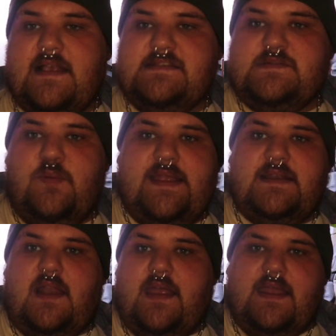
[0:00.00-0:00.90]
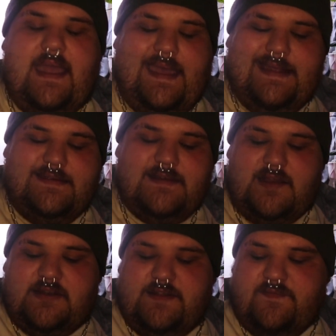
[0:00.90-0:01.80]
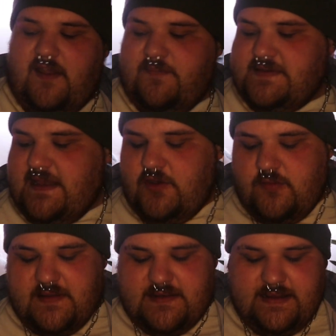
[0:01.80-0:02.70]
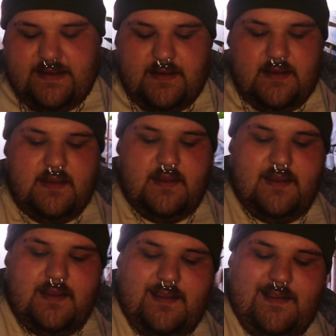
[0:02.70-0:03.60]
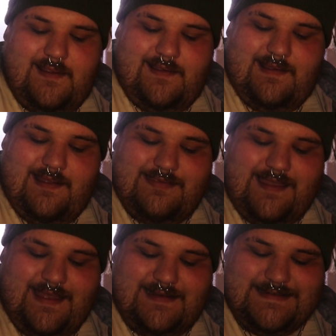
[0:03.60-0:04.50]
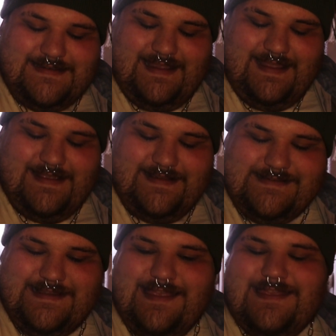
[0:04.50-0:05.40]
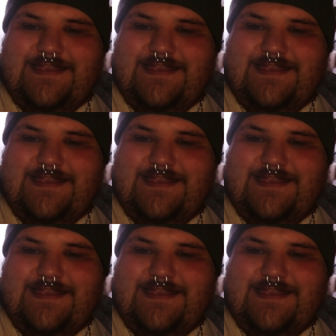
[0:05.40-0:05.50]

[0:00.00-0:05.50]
that sweet like 80 to 95% humidity. And that is